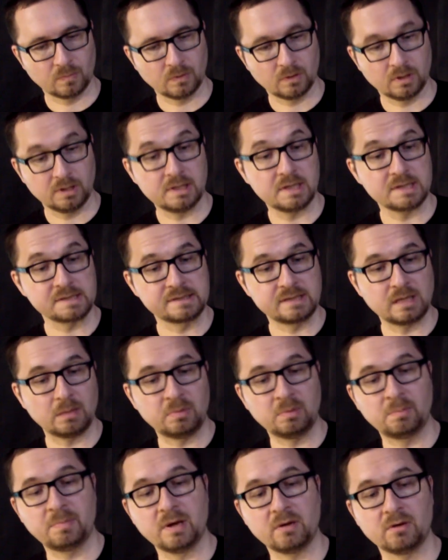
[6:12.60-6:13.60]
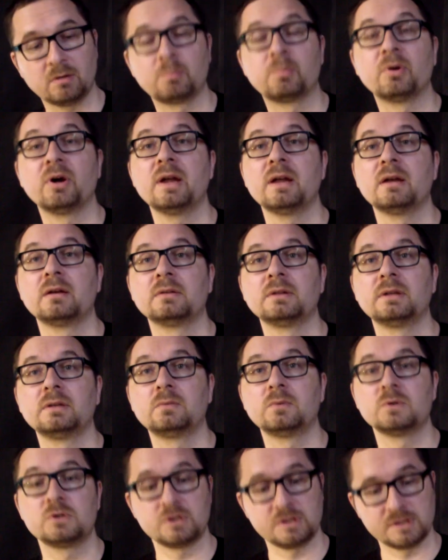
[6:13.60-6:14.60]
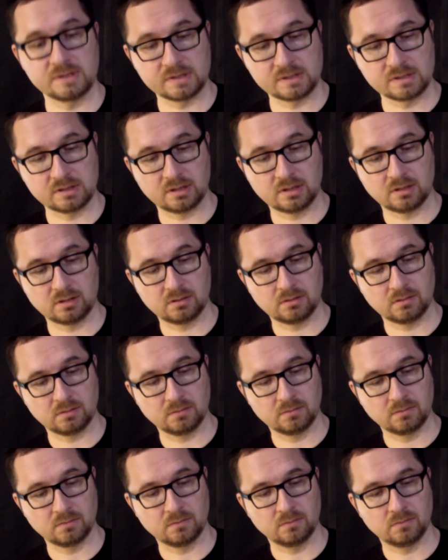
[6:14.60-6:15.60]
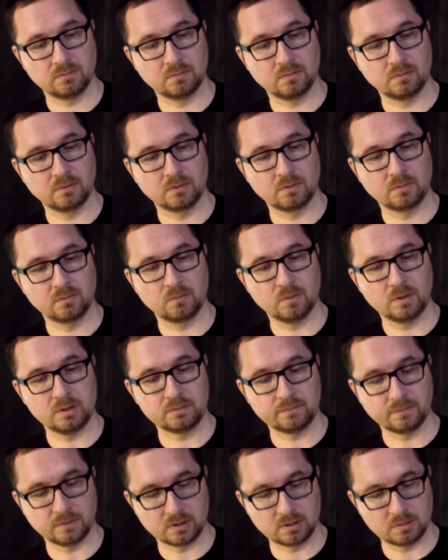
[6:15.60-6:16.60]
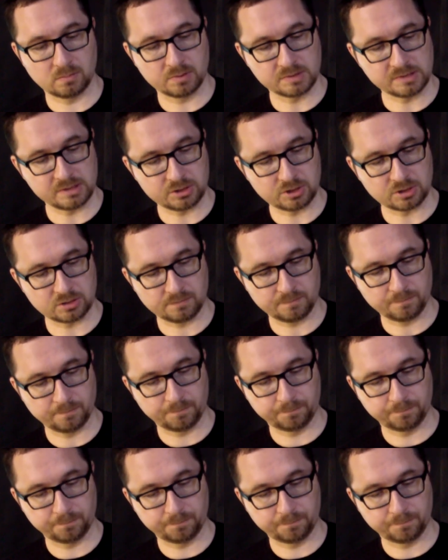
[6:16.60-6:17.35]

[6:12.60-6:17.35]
has double barrel prayer on it, which is a wonderful composition.